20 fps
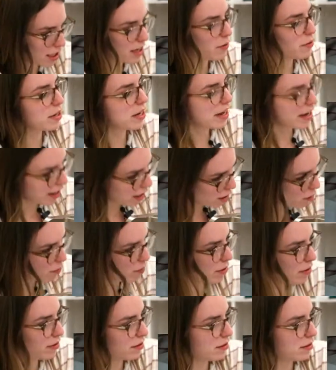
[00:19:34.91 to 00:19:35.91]
it would help.
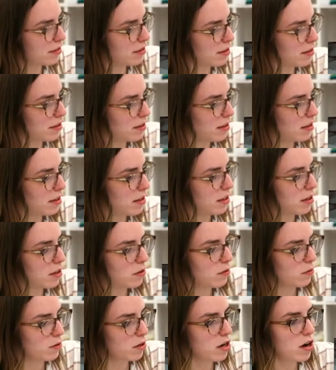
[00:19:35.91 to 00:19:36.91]

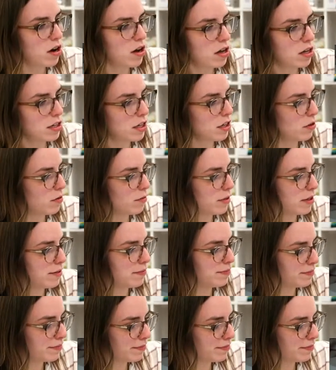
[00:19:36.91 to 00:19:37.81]
We're all human.